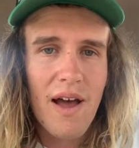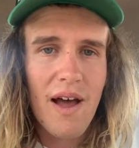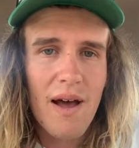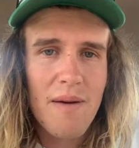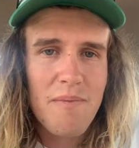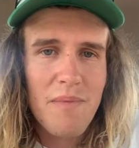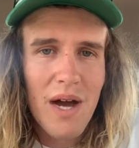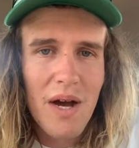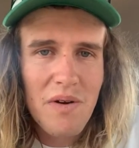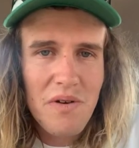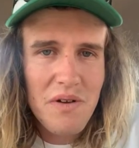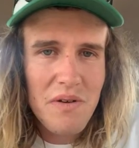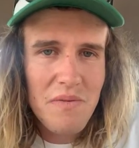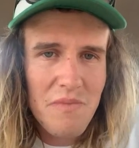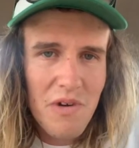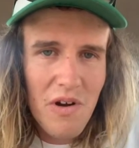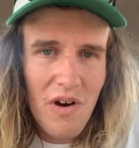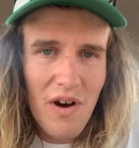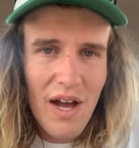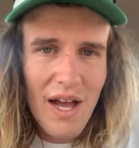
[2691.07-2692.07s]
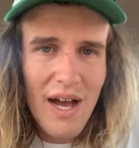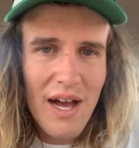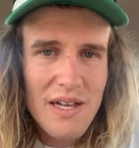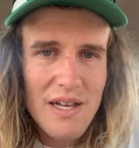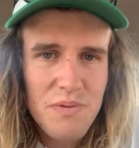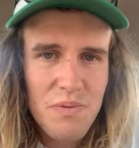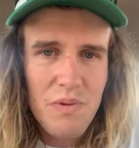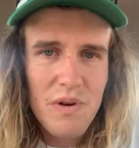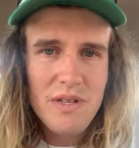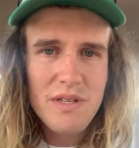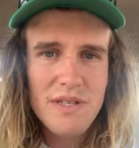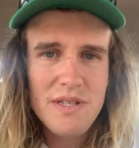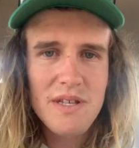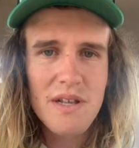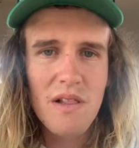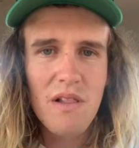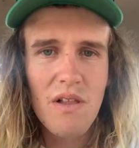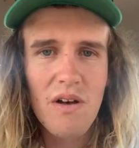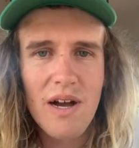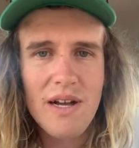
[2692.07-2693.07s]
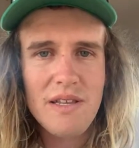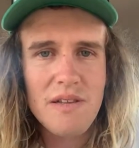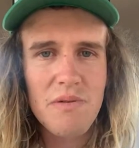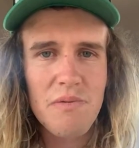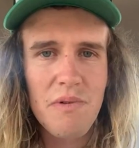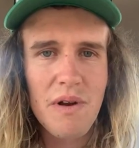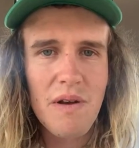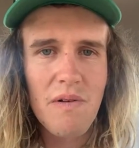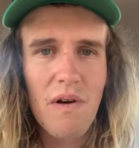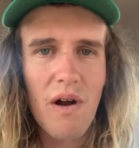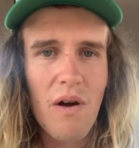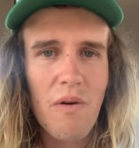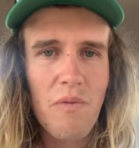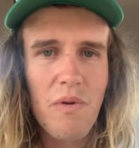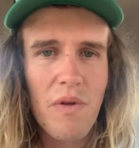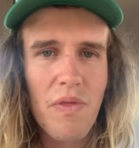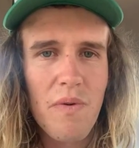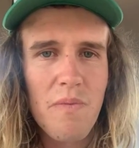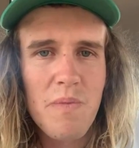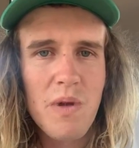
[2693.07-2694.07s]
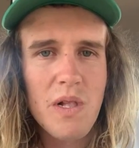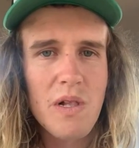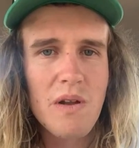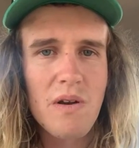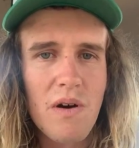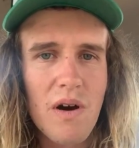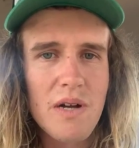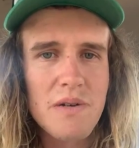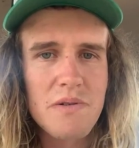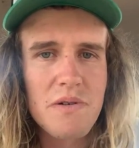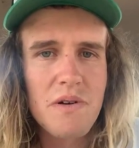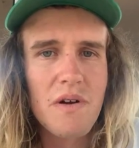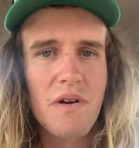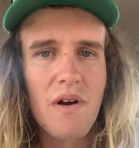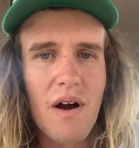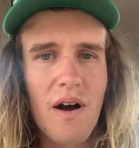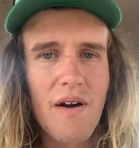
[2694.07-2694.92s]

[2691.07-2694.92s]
Malcolm Guy asked, what's it like to windrow with a Miller Nitro?